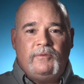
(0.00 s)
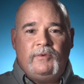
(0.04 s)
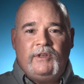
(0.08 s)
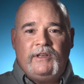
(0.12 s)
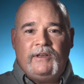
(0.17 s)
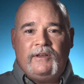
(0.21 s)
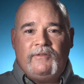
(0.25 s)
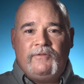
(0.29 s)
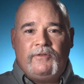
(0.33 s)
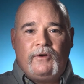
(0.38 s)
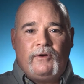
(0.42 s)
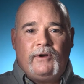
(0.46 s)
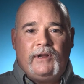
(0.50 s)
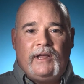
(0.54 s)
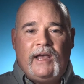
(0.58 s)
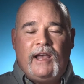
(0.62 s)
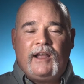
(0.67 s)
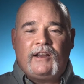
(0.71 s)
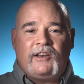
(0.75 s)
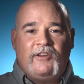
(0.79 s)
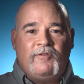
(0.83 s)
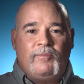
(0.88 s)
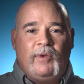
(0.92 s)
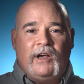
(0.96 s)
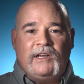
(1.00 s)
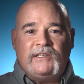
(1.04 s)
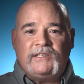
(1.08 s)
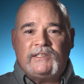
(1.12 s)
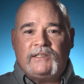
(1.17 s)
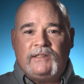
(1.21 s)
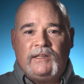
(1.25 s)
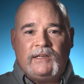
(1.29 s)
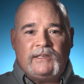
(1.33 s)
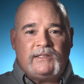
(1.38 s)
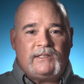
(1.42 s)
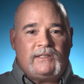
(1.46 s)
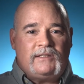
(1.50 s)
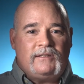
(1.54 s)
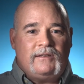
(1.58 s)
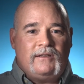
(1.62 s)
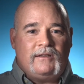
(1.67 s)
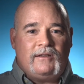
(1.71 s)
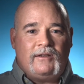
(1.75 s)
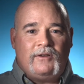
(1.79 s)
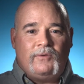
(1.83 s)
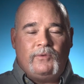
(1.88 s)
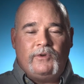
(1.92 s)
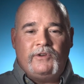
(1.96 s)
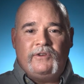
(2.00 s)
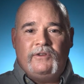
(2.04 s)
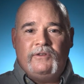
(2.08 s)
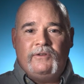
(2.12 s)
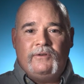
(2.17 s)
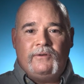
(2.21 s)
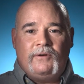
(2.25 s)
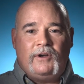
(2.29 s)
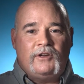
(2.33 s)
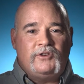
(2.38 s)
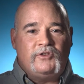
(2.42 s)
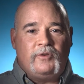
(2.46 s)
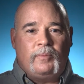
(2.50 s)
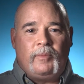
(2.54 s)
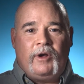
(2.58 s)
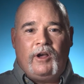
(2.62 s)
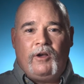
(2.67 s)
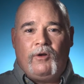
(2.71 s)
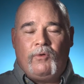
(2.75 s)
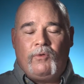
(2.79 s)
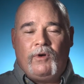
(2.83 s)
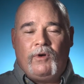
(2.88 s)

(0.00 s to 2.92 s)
to be a very active bicyclist, would do 100-mile